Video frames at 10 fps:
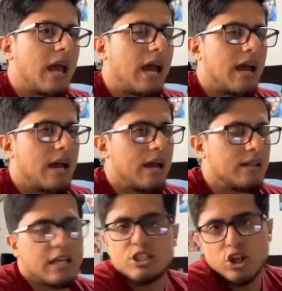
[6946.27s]

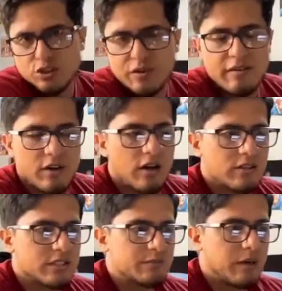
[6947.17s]
and they charged
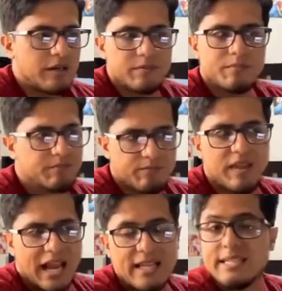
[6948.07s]
$5, but
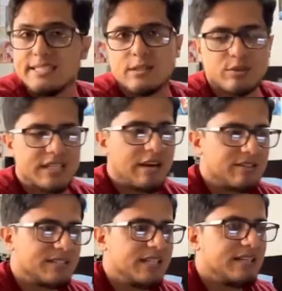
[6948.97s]
at least it was
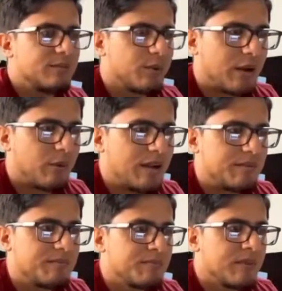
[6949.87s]
guaranteed when I went.